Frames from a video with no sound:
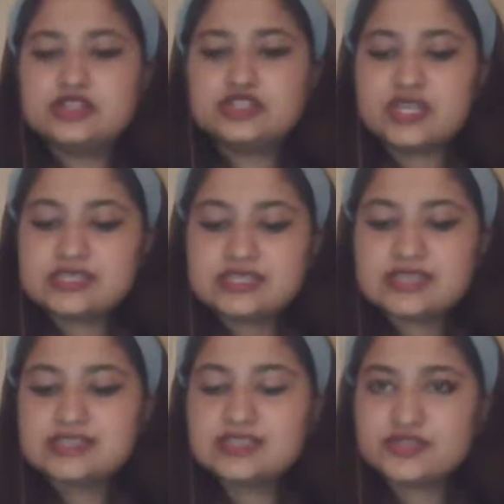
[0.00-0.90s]
Just as
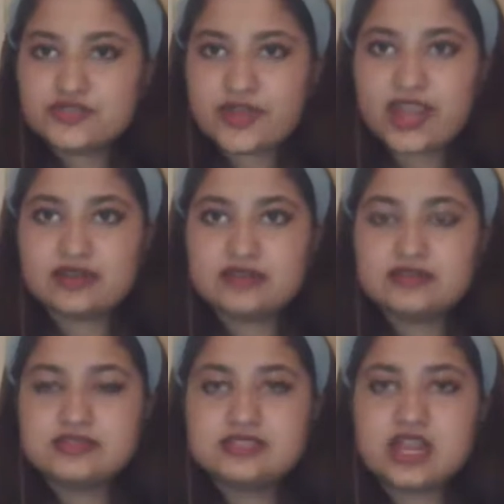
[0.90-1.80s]
the train
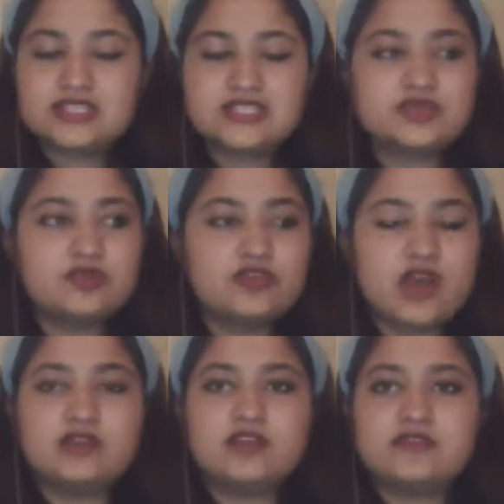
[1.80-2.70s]
started to move
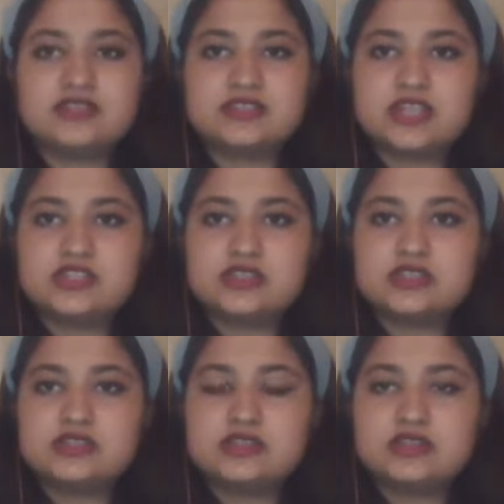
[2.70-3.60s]
out of the station,
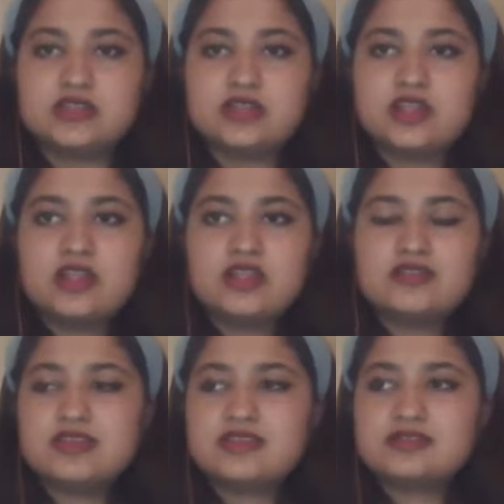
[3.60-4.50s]

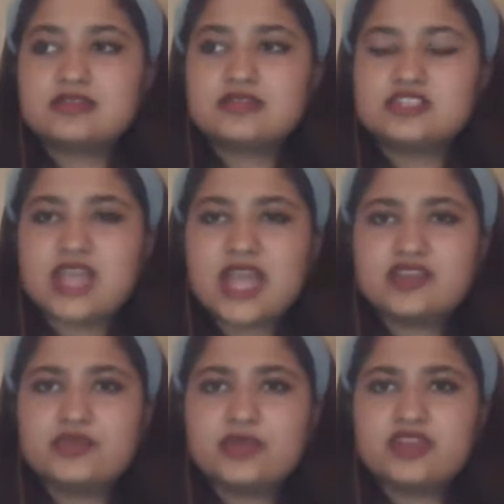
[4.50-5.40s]
this
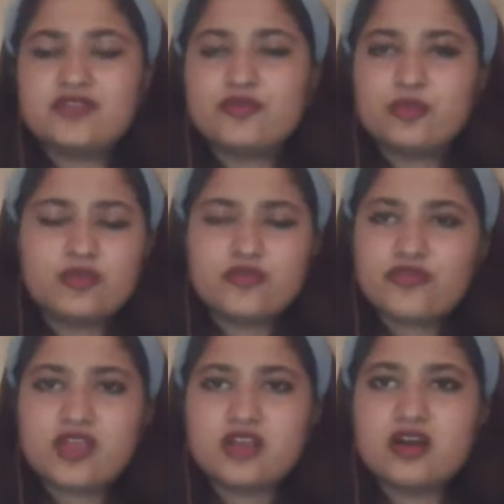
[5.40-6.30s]
shadowy
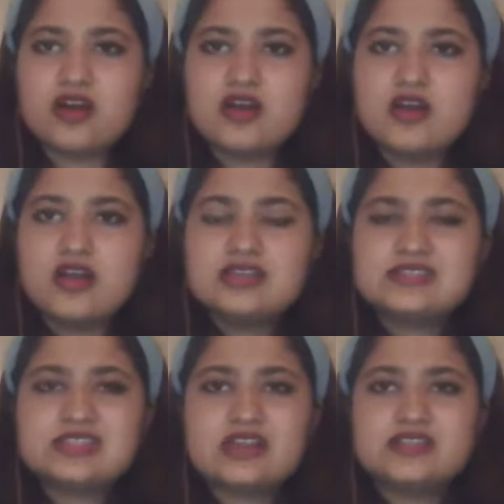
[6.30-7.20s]
figure
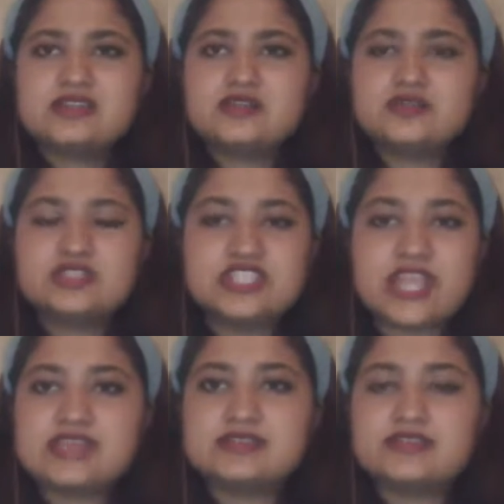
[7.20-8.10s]
started to
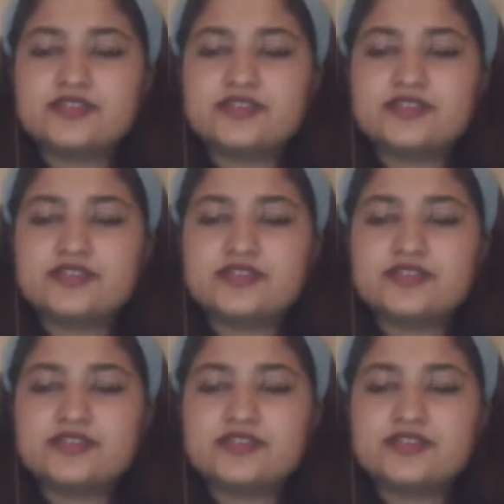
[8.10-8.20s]
chase the